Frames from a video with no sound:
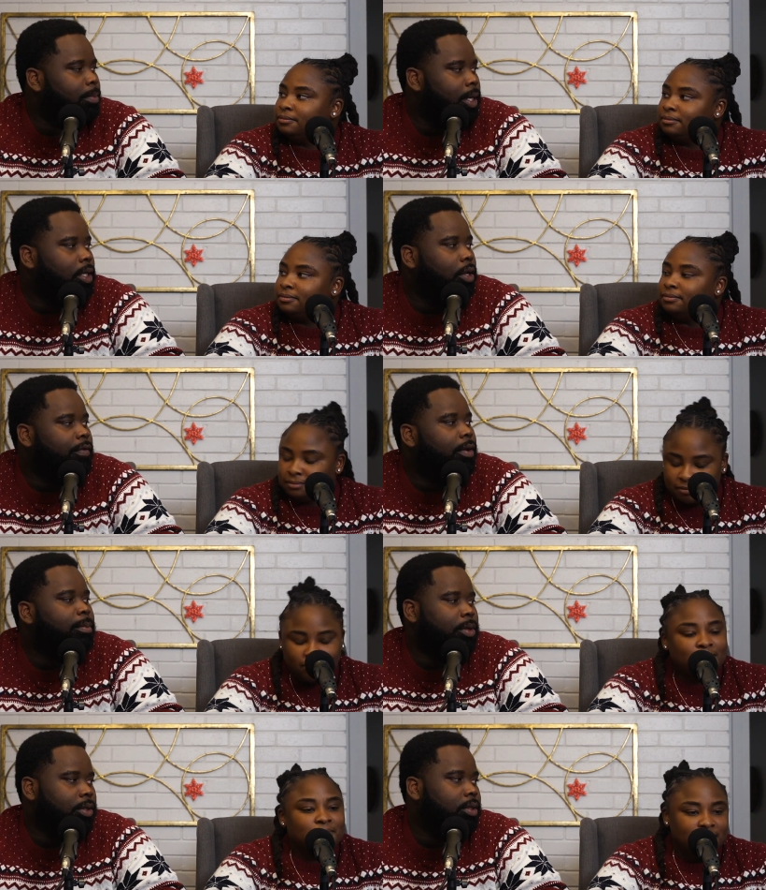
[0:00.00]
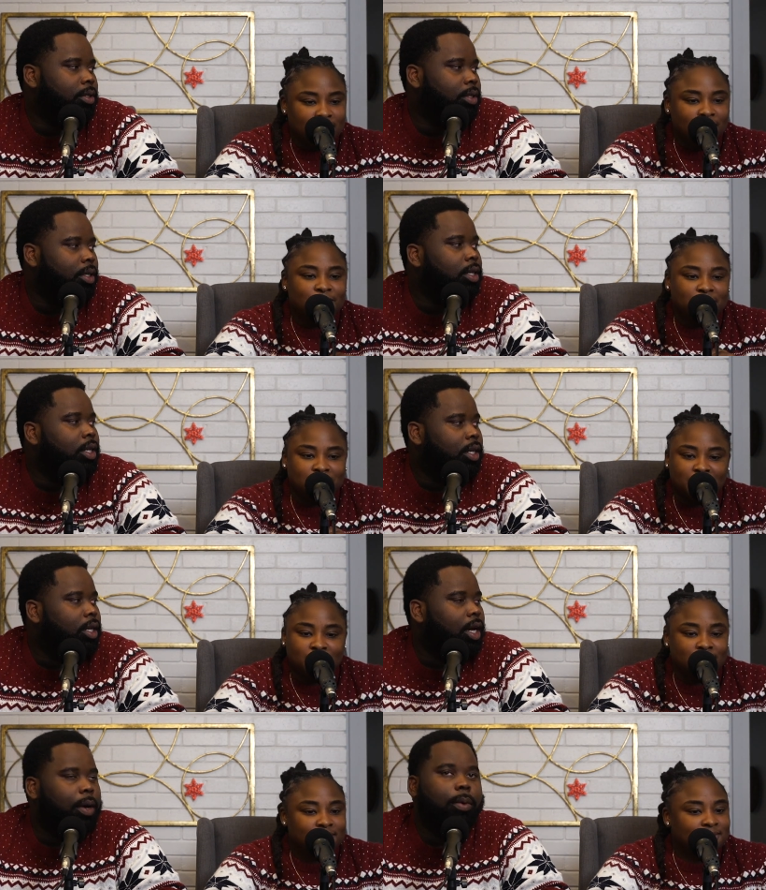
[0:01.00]
Speaker 1: mid November. Mid November.
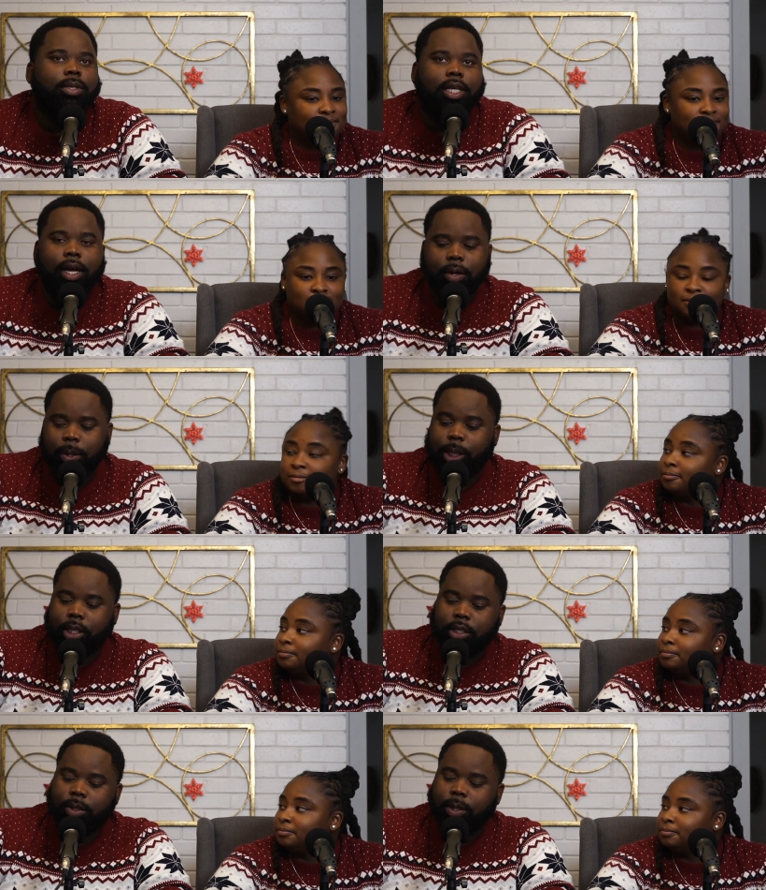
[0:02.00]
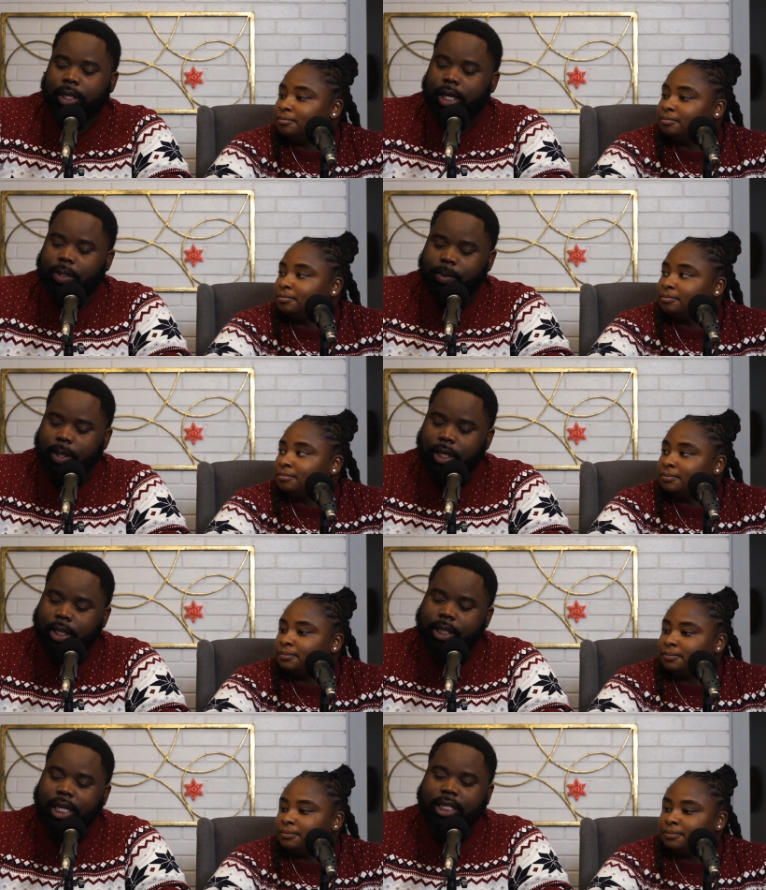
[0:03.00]
And we was like, we could shoot it next week and
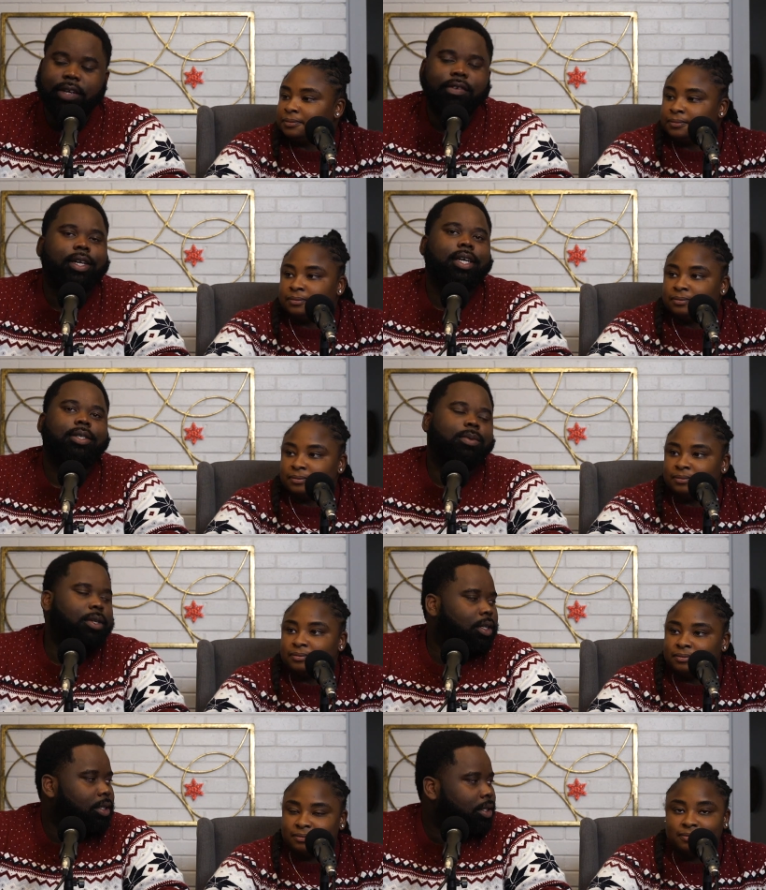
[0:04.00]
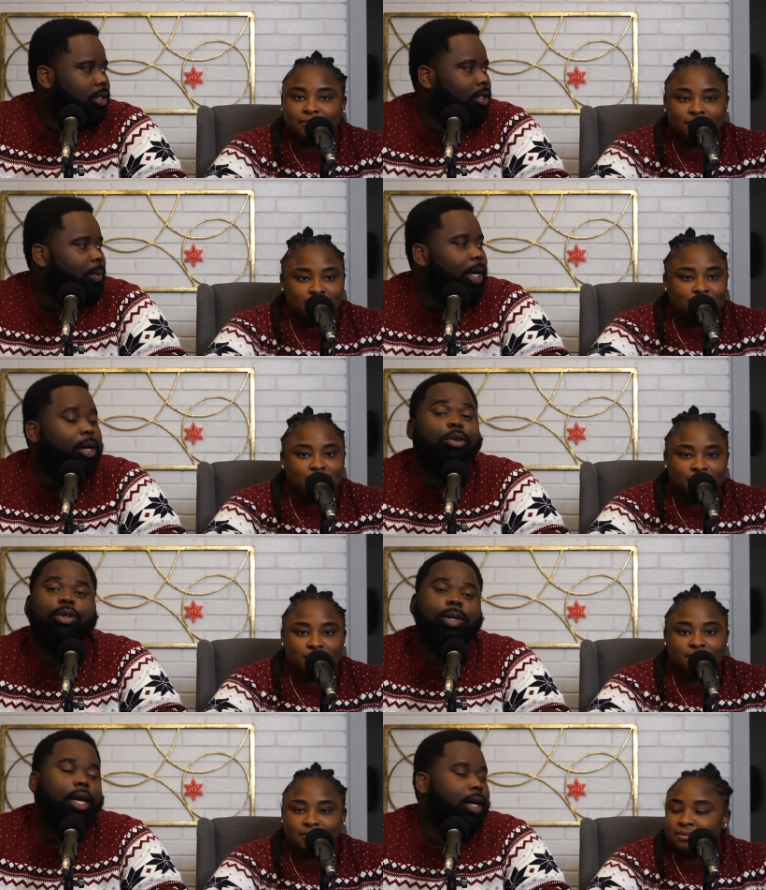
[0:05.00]
then Thanksgiving the next week. So we ain't gonna
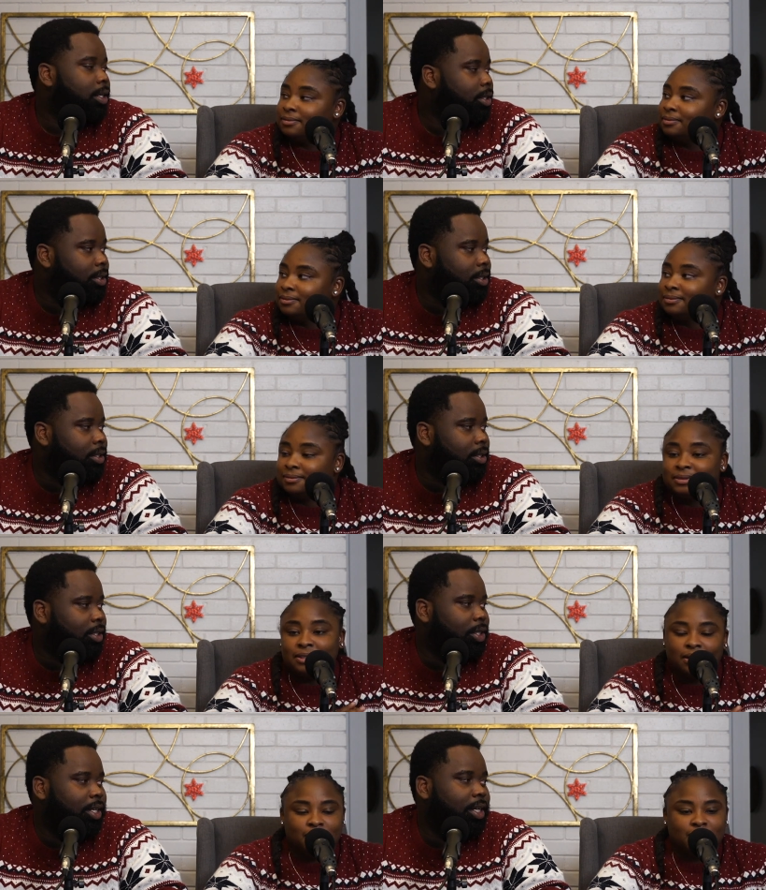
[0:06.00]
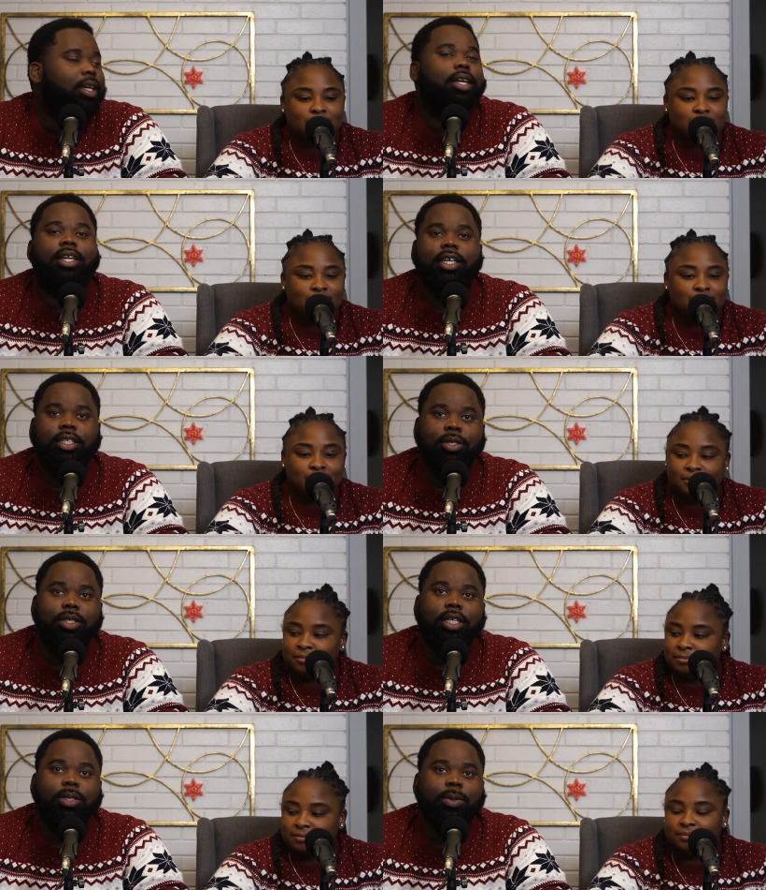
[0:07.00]
do that. Mm, nah. So, so let's go
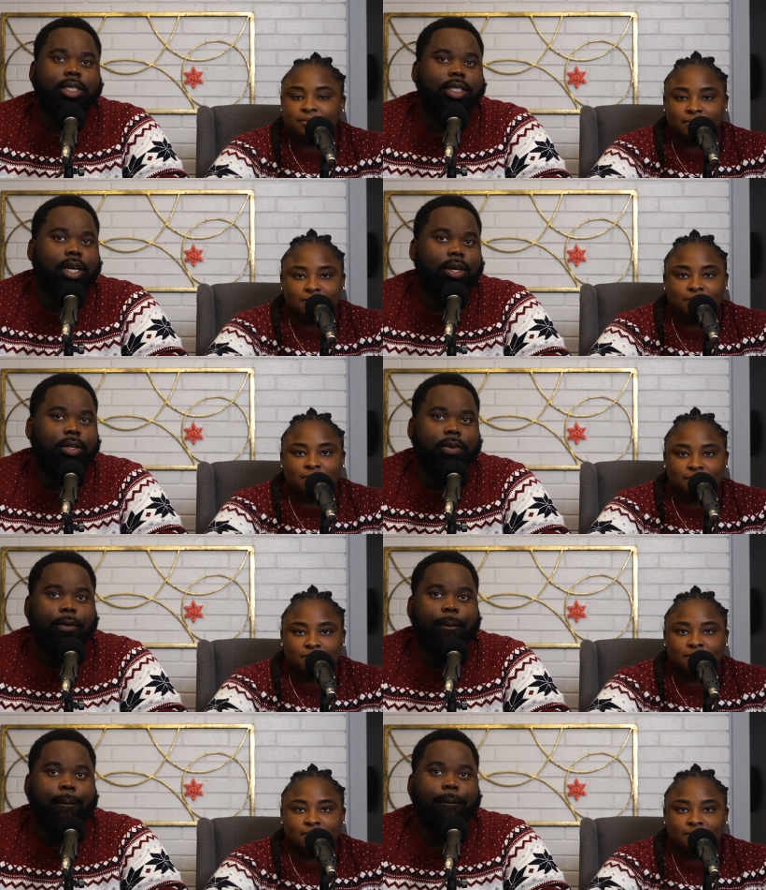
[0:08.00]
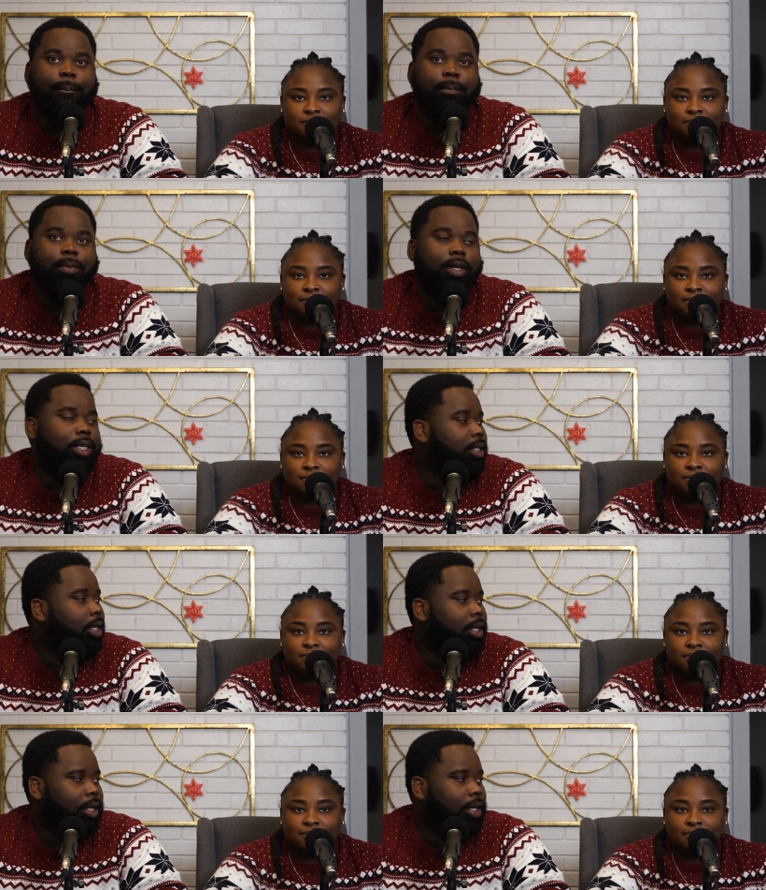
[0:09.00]
six weeks out. set a